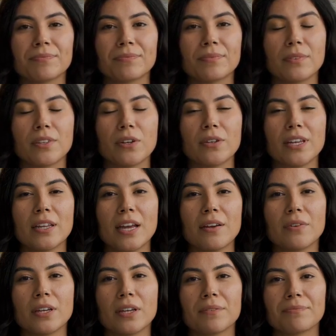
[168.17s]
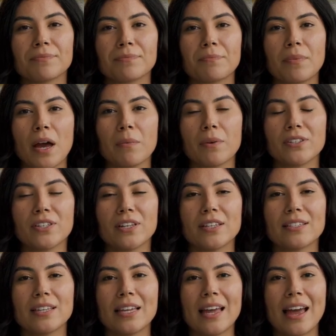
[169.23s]
Unilever
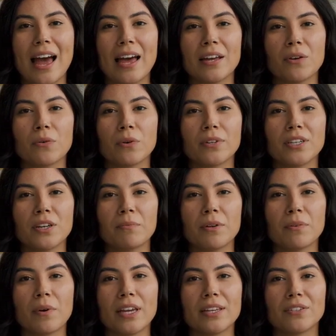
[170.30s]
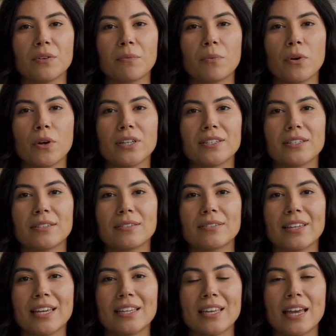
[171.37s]
publishes an annual human rights report
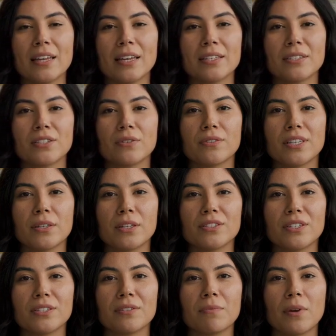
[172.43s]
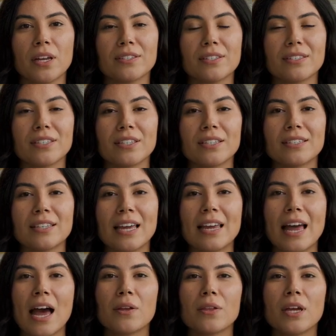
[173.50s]
detailing due diligence processes
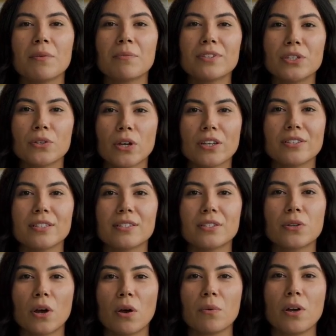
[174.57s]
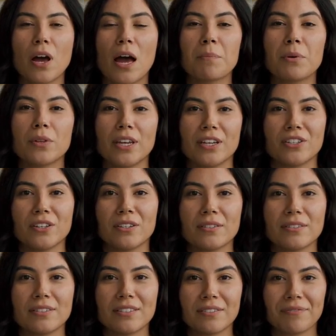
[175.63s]
and outcomes across its global
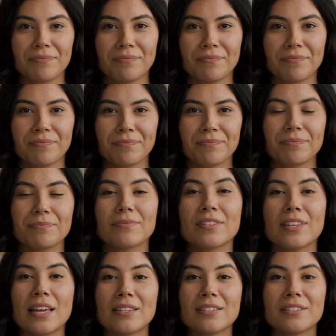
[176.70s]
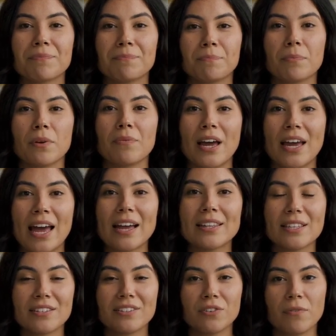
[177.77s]
operations. 6. Provide
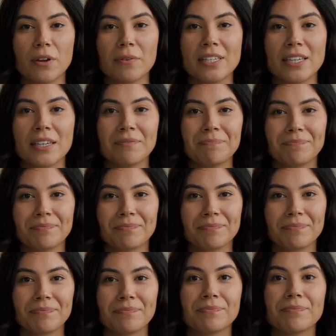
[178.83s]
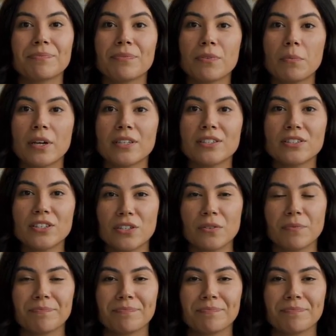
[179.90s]
access to remedy. What to do?